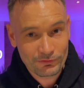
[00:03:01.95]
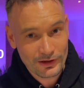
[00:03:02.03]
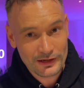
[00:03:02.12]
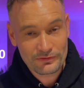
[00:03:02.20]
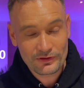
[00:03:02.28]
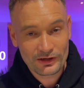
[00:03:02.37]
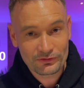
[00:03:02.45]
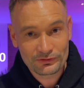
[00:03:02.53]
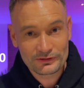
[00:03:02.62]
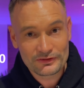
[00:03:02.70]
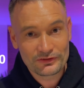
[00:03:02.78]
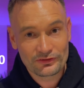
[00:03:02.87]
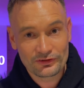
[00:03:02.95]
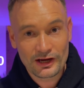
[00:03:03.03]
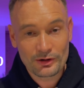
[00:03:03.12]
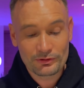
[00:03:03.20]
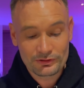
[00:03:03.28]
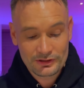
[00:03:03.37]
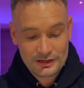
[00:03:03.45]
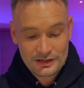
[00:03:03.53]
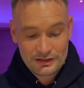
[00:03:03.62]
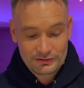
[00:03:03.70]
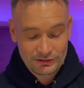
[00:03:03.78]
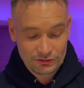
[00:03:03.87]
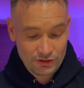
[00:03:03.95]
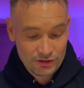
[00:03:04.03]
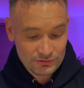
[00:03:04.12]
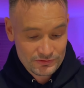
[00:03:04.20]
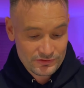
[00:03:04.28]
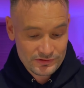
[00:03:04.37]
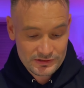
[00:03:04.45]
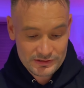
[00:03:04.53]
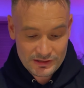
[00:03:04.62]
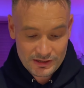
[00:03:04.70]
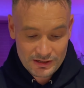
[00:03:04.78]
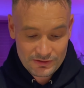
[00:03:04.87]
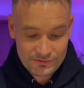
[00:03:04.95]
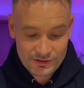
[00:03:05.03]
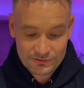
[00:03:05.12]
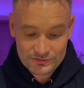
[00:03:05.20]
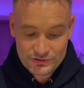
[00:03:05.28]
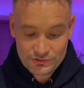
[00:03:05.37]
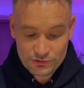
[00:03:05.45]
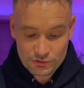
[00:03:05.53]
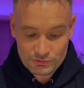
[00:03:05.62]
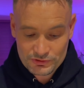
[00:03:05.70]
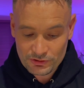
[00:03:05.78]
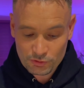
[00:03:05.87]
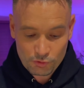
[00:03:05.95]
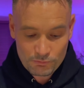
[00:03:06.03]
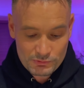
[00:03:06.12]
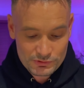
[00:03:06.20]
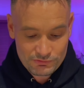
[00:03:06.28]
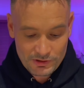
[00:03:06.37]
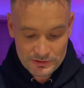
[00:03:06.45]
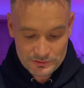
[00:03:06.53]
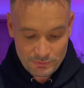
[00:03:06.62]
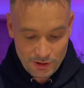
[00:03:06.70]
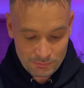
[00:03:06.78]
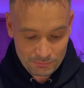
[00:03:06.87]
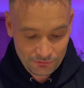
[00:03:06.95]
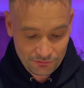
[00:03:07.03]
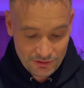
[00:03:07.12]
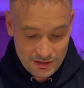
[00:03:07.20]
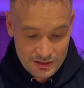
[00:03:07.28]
8,000 litres an hour. Now going to the other two, which I'll call mid-range pumps.